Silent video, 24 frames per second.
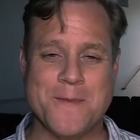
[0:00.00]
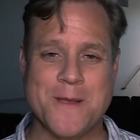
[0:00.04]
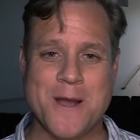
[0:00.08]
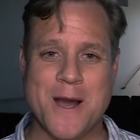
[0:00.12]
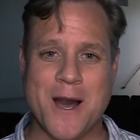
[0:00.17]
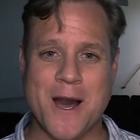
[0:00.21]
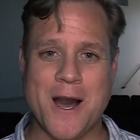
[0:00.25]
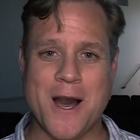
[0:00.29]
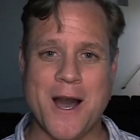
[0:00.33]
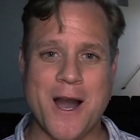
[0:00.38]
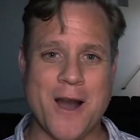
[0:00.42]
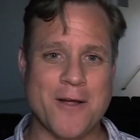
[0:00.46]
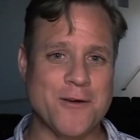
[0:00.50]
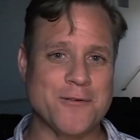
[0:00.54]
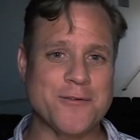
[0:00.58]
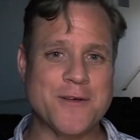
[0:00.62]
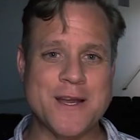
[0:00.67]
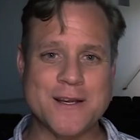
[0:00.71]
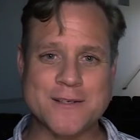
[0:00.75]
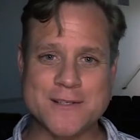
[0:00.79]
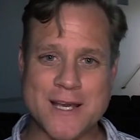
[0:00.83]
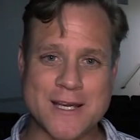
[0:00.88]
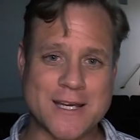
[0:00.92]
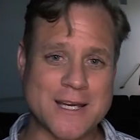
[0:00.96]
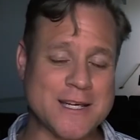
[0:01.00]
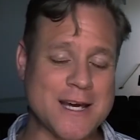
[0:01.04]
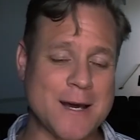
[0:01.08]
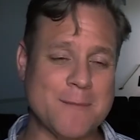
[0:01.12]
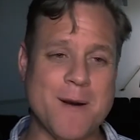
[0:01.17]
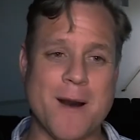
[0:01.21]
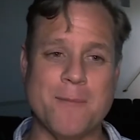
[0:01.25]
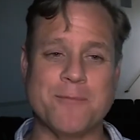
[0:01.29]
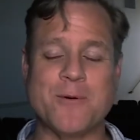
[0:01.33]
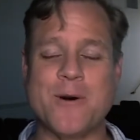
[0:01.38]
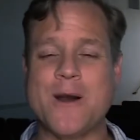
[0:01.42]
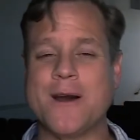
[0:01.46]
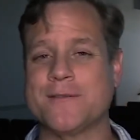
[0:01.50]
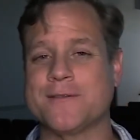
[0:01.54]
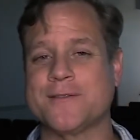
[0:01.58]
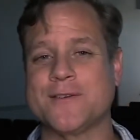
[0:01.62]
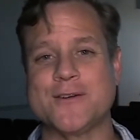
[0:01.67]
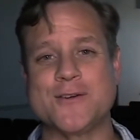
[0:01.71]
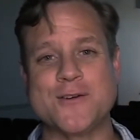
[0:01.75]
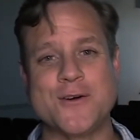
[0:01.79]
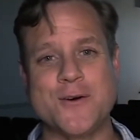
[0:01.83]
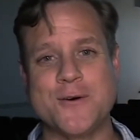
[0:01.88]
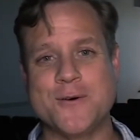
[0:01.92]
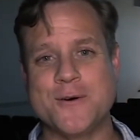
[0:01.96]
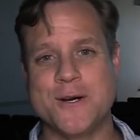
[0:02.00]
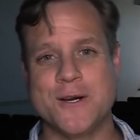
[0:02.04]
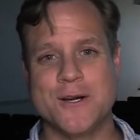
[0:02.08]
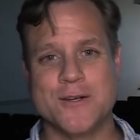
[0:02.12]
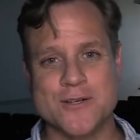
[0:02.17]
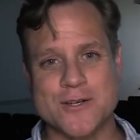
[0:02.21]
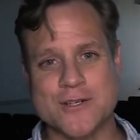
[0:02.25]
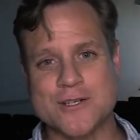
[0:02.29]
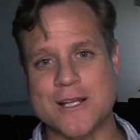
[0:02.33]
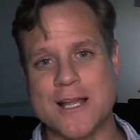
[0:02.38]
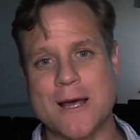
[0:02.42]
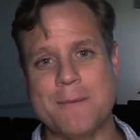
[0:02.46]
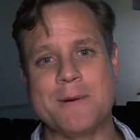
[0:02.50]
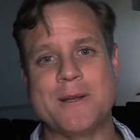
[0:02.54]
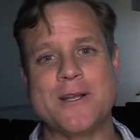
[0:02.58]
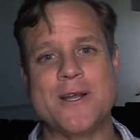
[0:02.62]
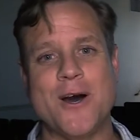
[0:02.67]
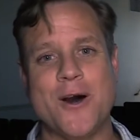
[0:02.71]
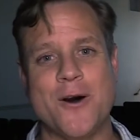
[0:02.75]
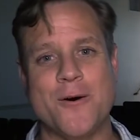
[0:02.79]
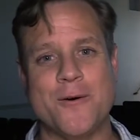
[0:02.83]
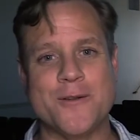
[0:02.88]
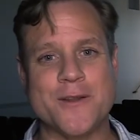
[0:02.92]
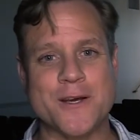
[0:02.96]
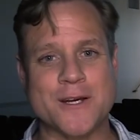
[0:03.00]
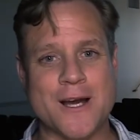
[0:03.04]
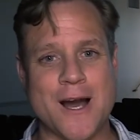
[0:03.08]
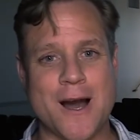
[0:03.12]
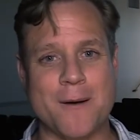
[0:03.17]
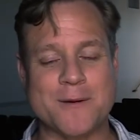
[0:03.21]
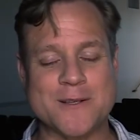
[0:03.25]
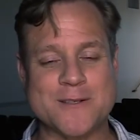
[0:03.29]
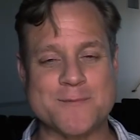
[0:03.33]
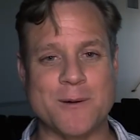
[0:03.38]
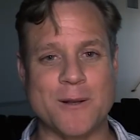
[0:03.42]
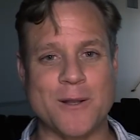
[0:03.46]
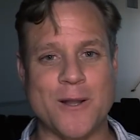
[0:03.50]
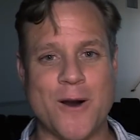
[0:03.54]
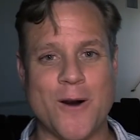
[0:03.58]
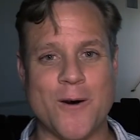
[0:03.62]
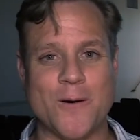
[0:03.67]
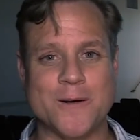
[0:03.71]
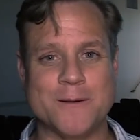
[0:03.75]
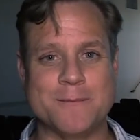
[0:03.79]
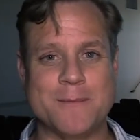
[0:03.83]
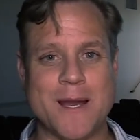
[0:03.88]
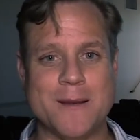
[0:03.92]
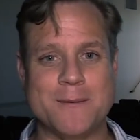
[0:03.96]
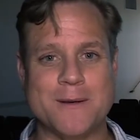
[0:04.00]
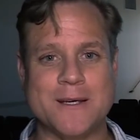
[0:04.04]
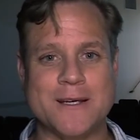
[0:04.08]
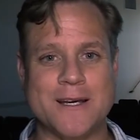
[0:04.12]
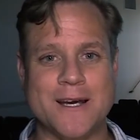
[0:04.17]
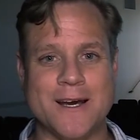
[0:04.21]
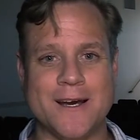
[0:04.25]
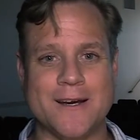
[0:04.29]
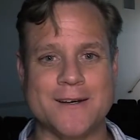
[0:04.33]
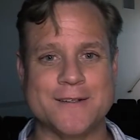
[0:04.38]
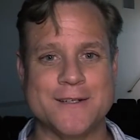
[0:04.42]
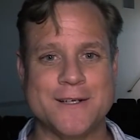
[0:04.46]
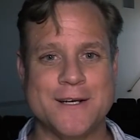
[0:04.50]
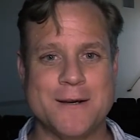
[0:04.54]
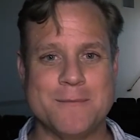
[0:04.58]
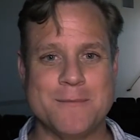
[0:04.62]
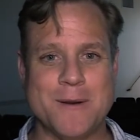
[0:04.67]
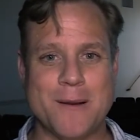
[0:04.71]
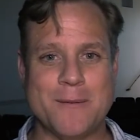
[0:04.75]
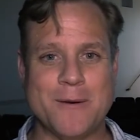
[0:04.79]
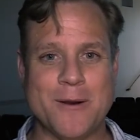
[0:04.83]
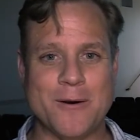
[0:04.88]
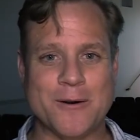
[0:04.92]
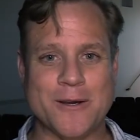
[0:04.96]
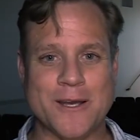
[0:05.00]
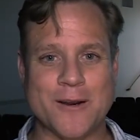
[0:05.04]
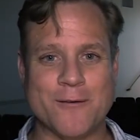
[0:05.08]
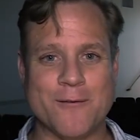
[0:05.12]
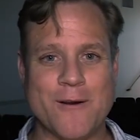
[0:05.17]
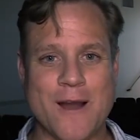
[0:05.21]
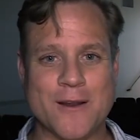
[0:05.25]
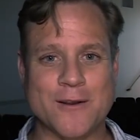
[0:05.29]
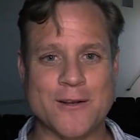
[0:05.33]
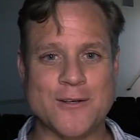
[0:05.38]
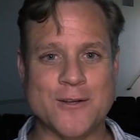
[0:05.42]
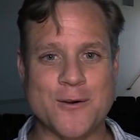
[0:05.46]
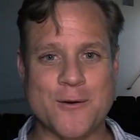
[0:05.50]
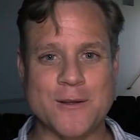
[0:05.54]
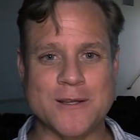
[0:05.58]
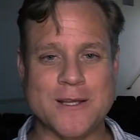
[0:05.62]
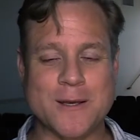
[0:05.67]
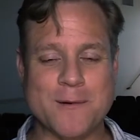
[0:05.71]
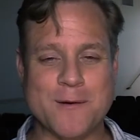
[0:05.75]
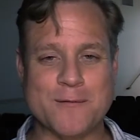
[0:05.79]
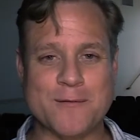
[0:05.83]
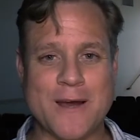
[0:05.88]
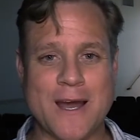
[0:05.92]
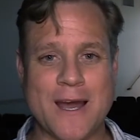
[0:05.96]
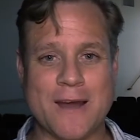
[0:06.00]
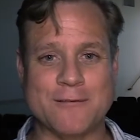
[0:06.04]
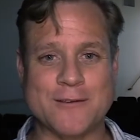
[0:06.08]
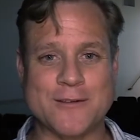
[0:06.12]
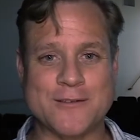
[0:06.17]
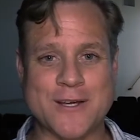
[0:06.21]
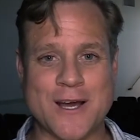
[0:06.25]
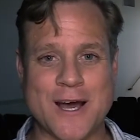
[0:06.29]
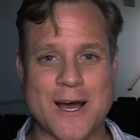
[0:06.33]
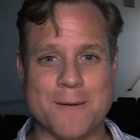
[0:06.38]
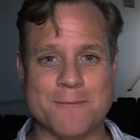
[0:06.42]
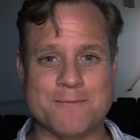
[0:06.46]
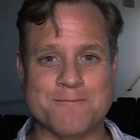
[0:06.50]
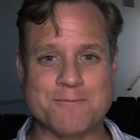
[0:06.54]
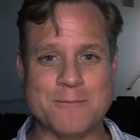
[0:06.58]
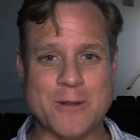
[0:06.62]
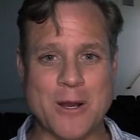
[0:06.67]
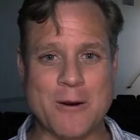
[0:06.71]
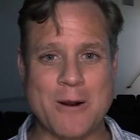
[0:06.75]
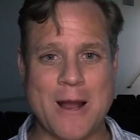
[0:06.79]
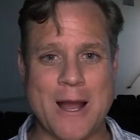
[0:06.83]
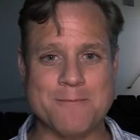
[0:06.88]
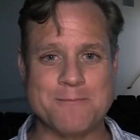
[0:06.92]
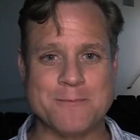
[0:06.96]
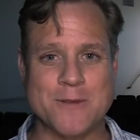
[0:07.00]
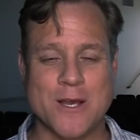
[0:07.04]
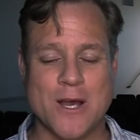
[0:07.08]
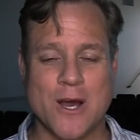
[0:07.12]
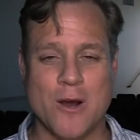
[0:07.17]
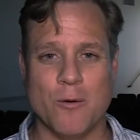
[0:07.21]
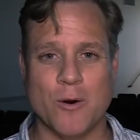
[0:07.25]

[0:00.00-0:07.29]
Other things I could come up with to do, just let me know in the comments below, and maybe I'll get around to doing them if I have the time. All right?